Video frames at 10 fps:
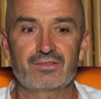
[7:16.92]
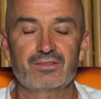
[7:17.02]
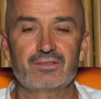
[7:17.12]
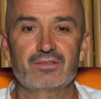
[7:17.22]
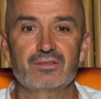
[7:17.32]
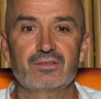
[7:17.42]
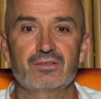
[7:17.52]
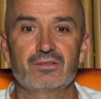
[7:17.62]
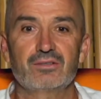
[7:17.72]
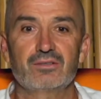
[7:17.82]

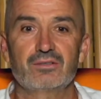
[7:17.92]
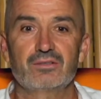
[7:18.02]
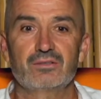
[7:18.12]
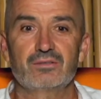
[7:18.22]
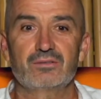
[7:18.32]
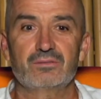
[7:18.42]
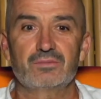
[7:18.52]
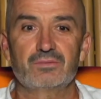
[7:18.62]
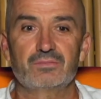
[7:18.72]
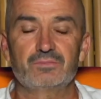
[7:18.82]

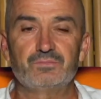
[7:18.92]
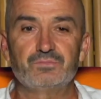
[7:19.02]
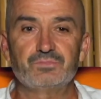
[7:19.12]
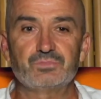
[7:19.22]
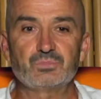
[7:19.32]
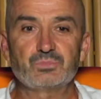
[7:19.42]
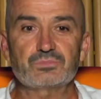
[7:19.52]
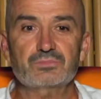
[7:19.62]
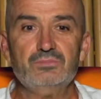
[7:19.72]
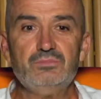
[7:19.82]

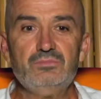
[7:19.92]
(no one is talking)